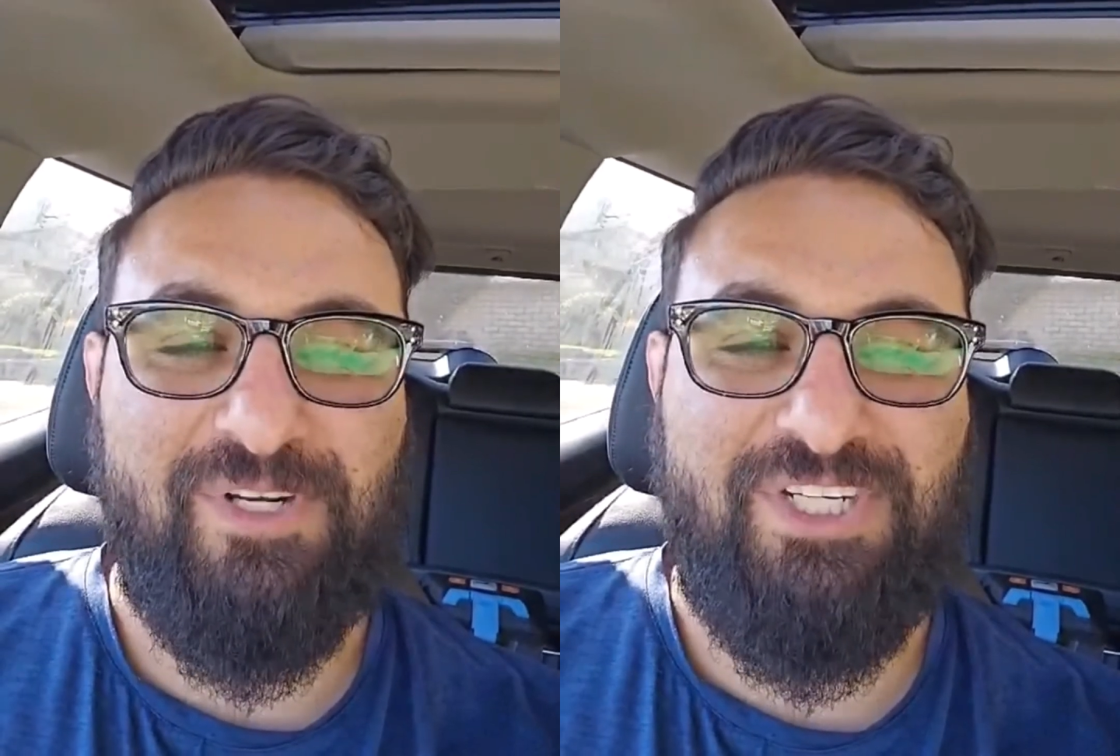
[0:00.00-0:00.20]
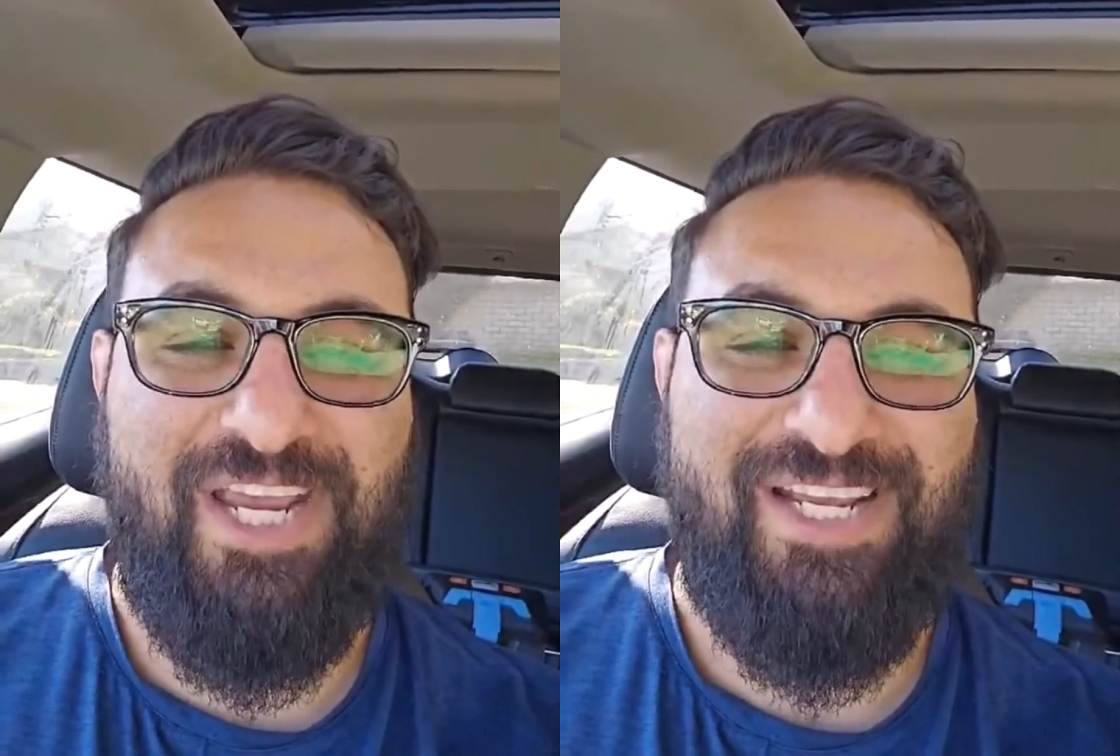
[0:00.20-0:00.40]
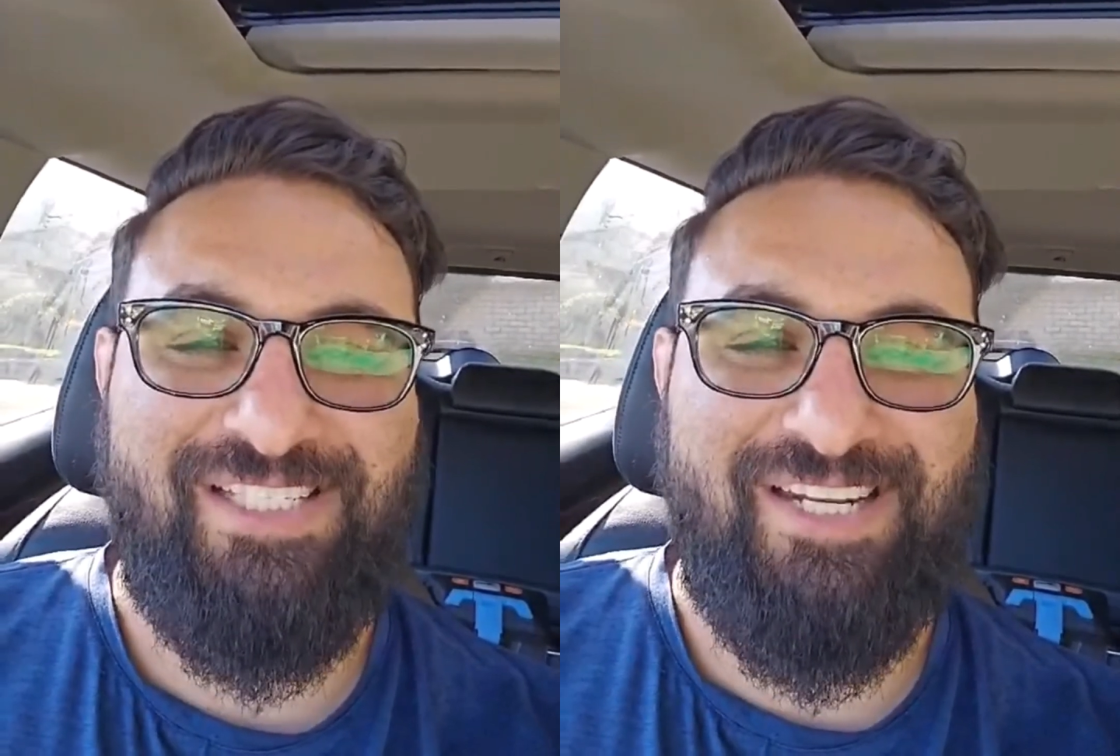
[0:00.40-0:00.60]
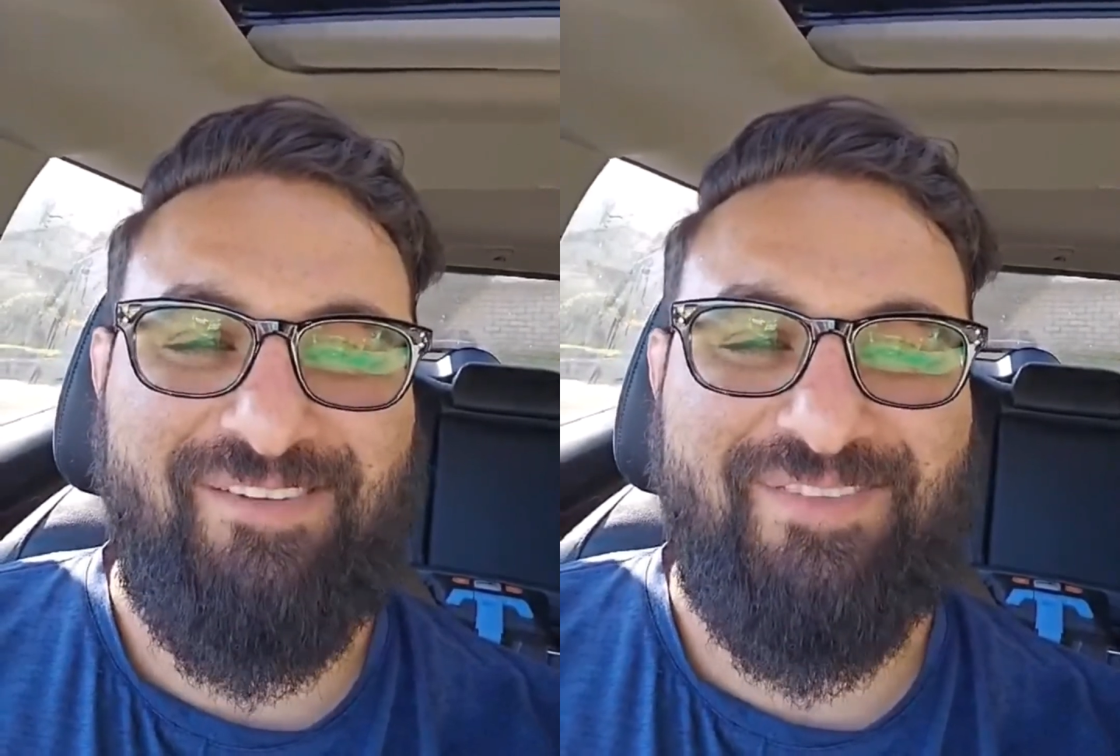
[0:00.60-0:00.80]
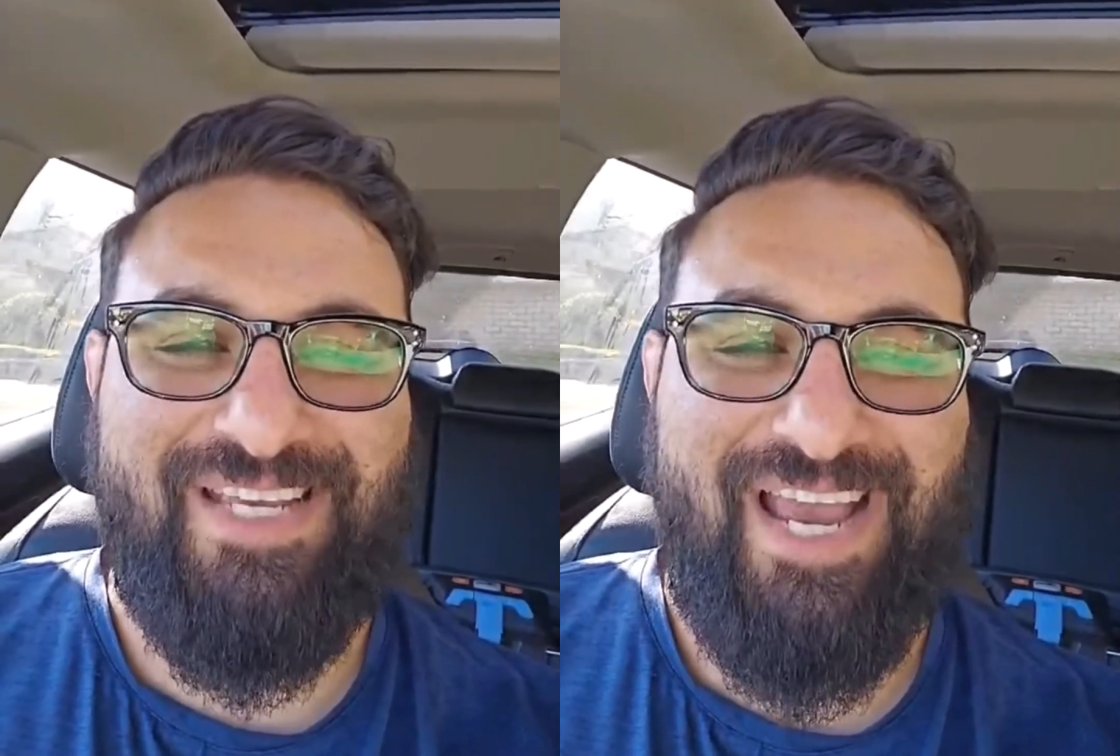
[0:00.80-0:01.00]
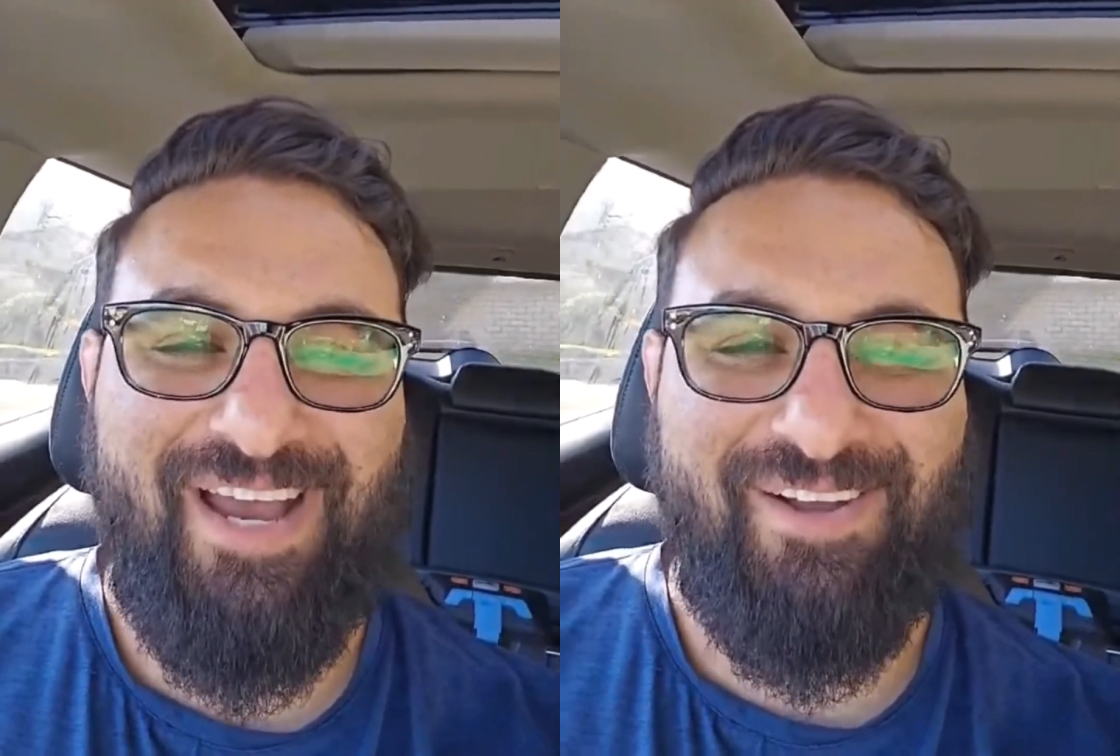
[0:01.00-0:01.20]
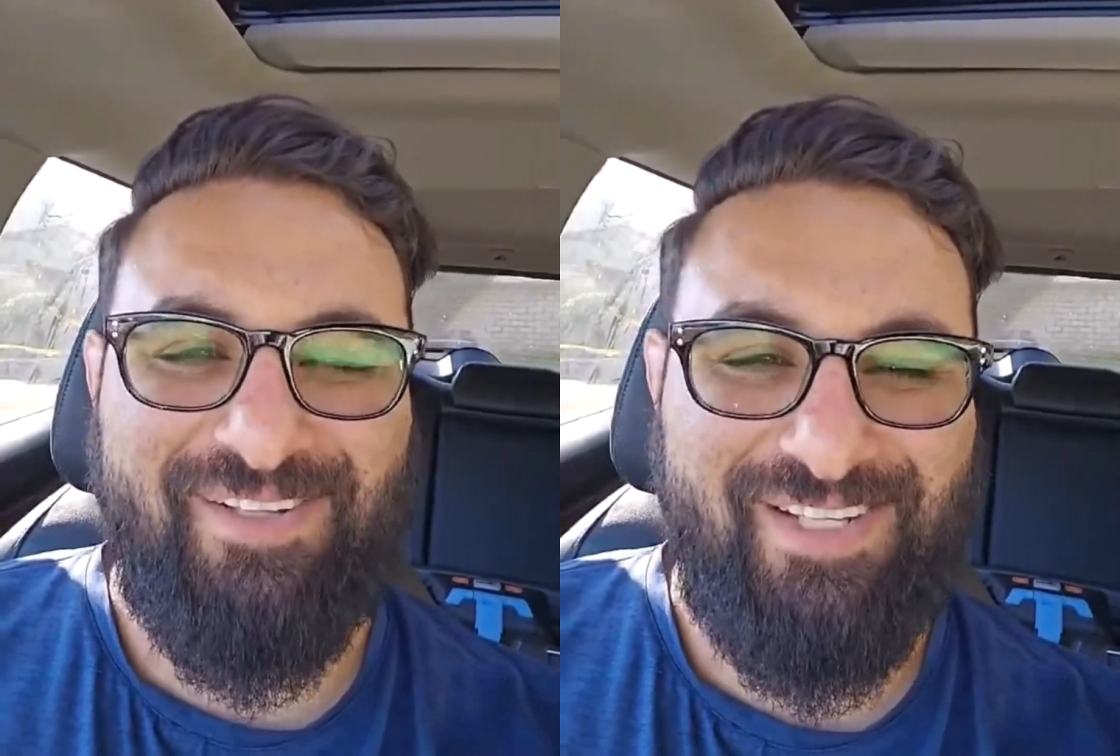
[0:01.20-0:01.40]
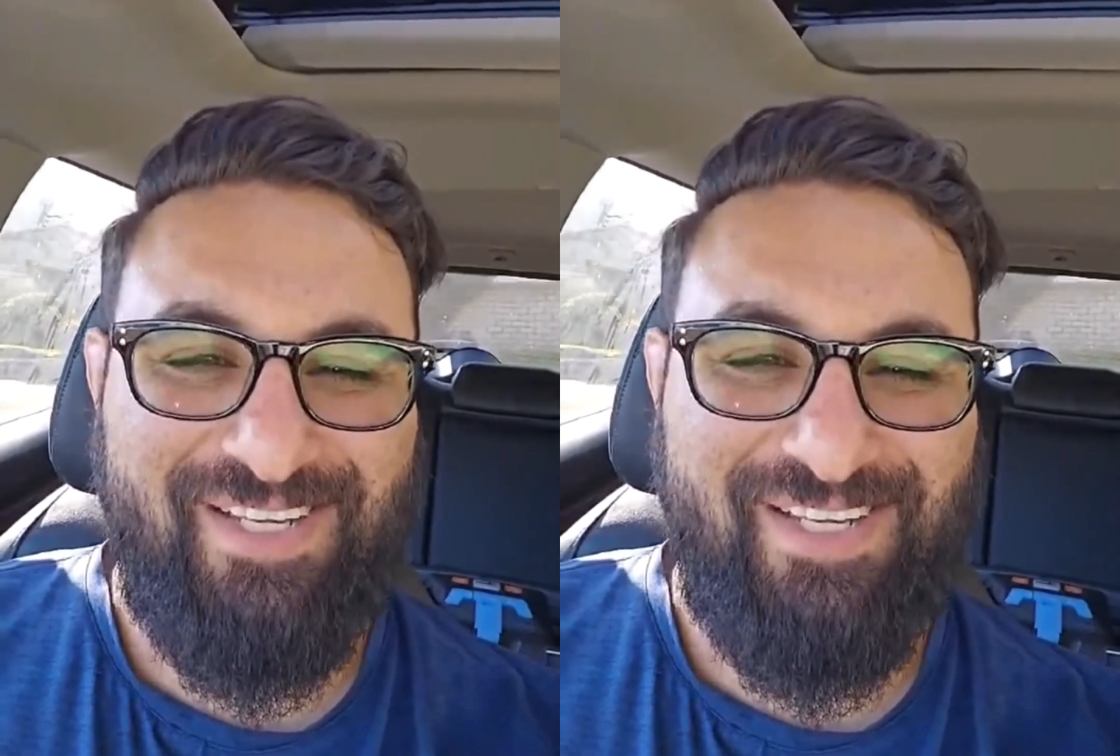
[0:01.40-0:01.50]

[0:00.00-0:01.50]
chasing him down.